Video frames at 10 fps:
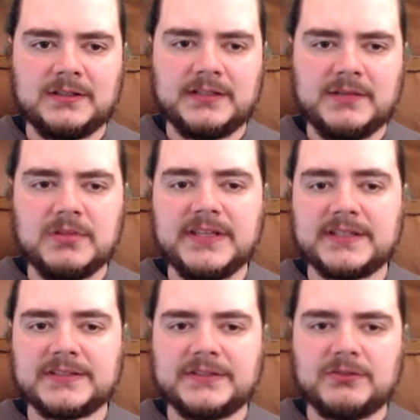He
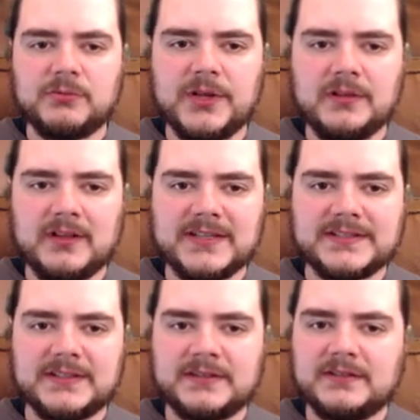blinked,
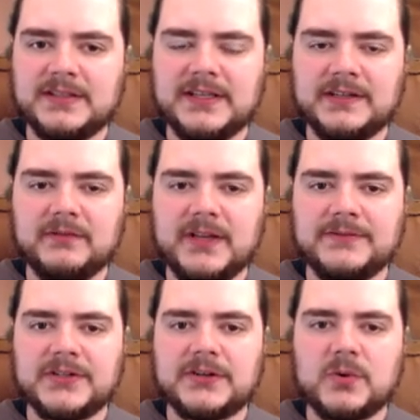realizing he had
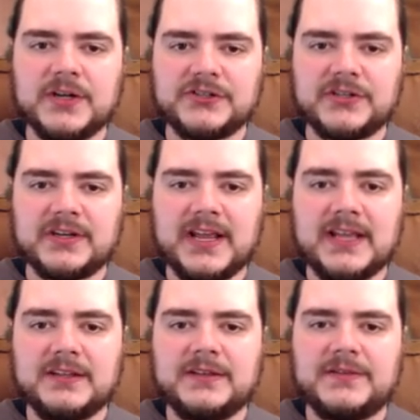left her question
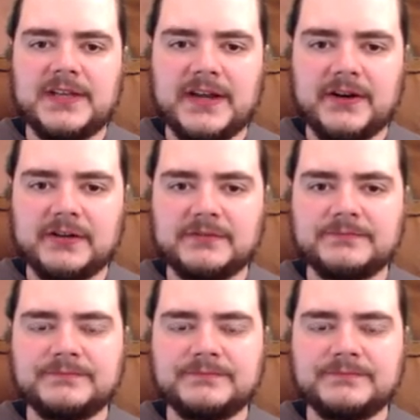hanging in the air.